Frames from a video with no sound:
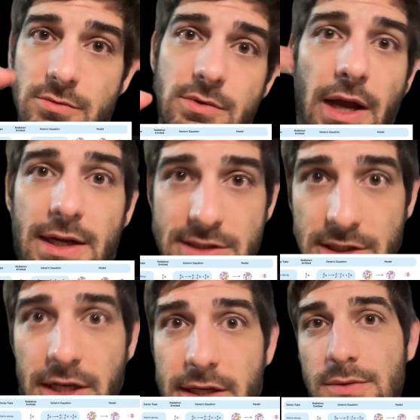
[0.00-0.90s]

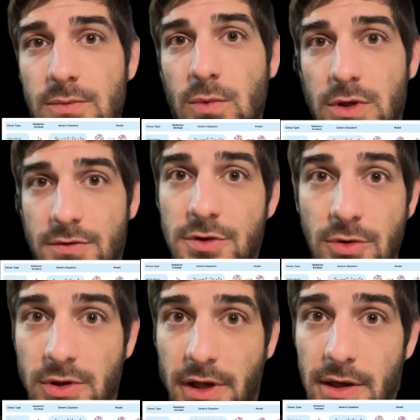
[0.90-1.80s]
excite one of the
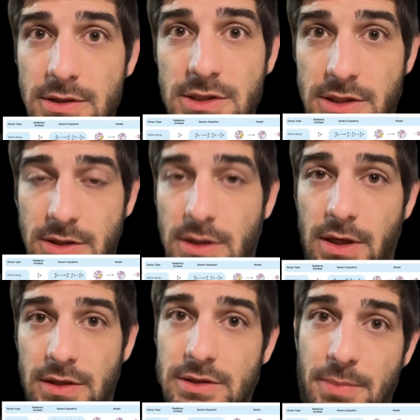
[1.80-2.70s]
nucleons in
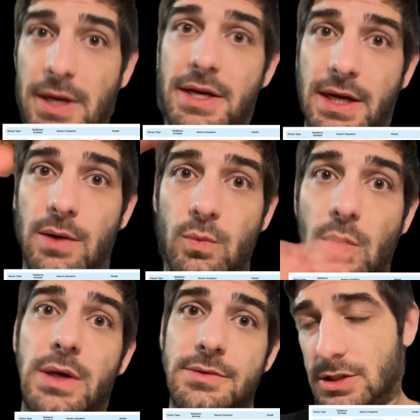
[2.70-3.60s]
depending on
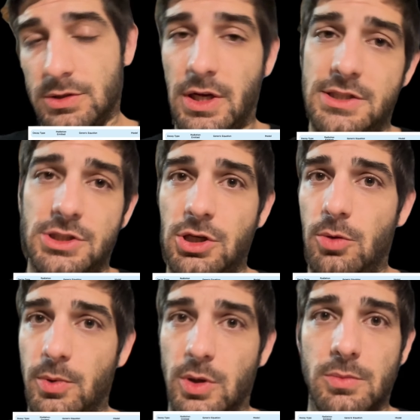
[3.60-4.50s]
what
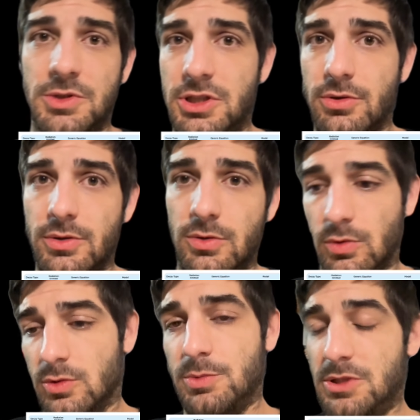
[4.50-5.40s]
isotope or material
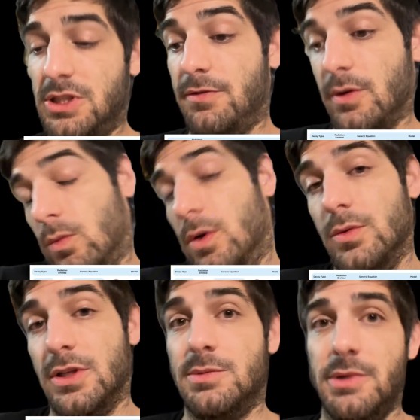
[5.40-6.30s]
or specific one
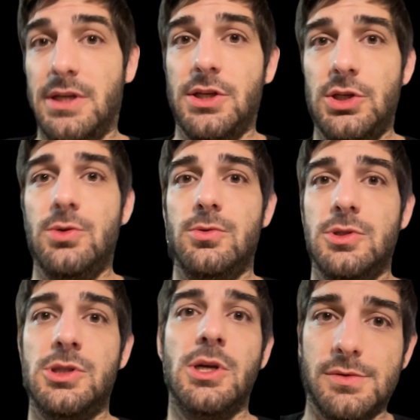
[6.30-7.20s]
that's being
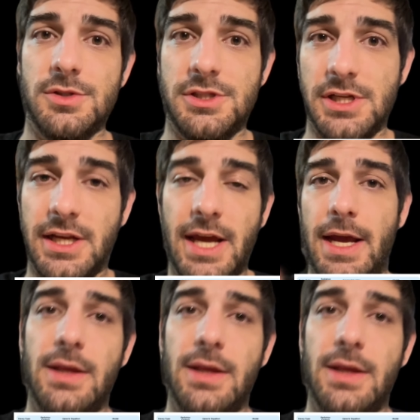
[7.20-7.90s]
used. The decay